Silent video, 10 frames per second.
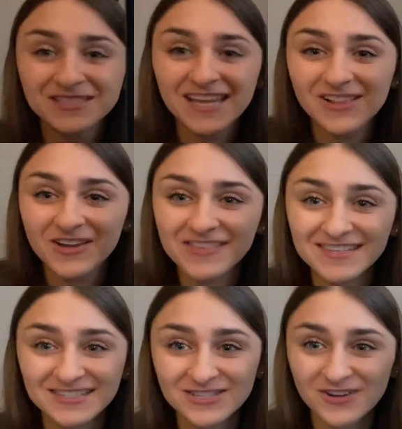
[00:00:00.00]
take a look at
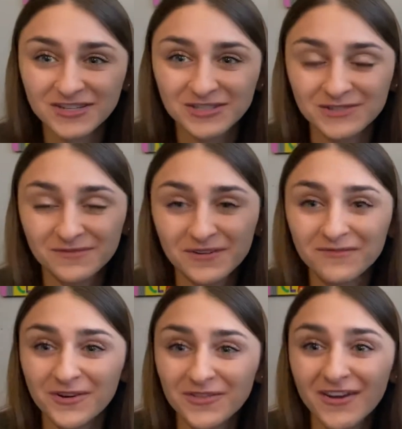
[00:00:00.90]
these instructions for
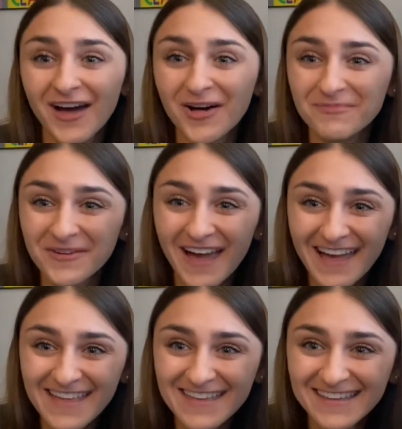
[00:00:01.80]
further help,
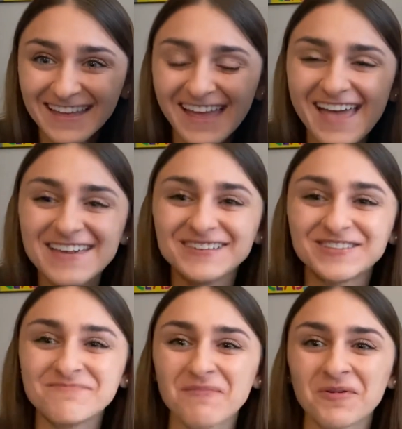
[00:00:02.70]
okay?
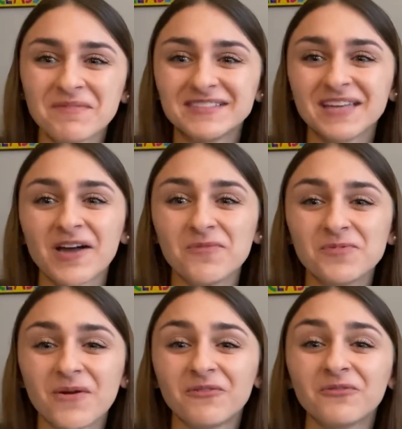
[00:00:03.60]
So bumblebees, I hope
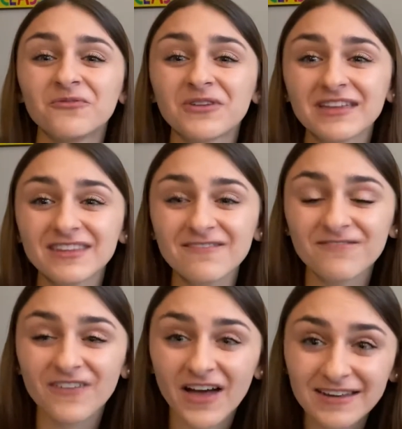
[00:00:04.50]
you have a really
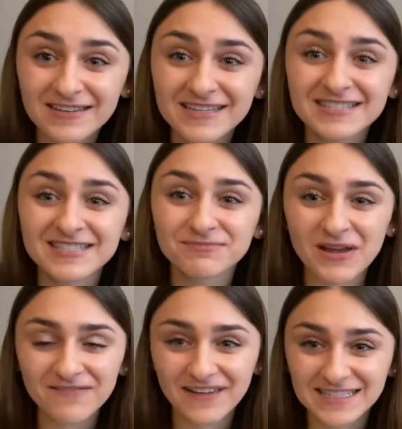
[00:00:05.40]
fun
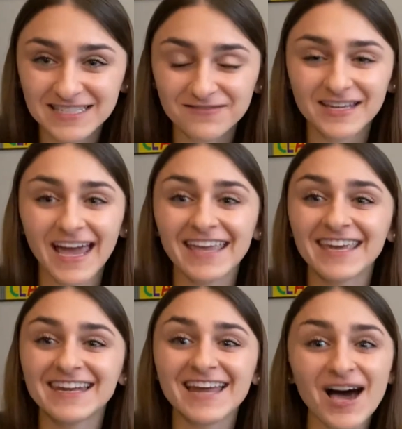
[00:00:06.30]
spring festival, and I
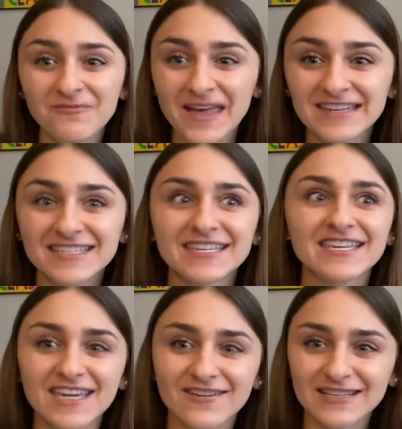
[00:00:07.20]
cannot wait to
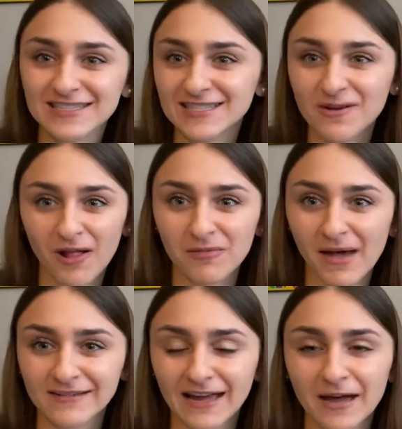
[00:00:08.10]
hear and see all
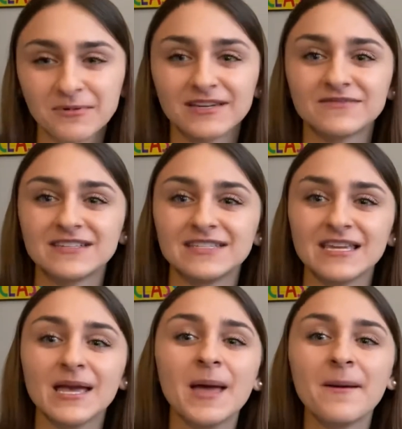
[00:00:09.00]
about it. I would love to
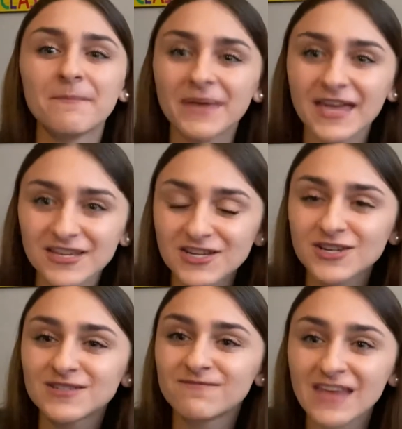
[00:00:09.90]
see
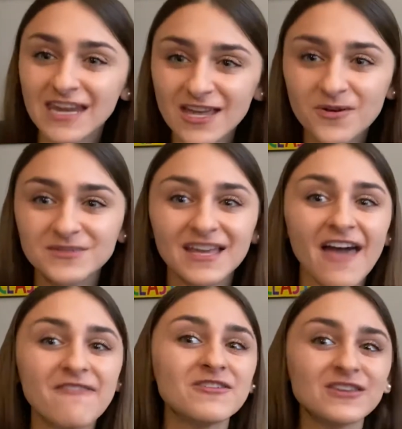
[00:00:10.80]
pictures, videos,
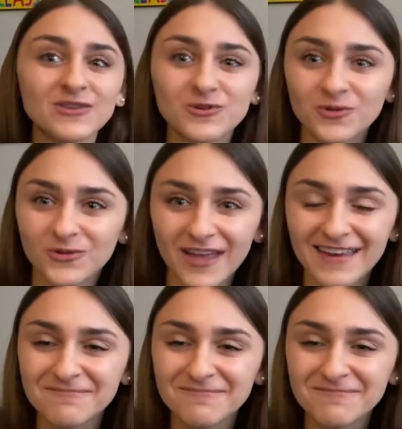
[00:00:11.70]
everything you create,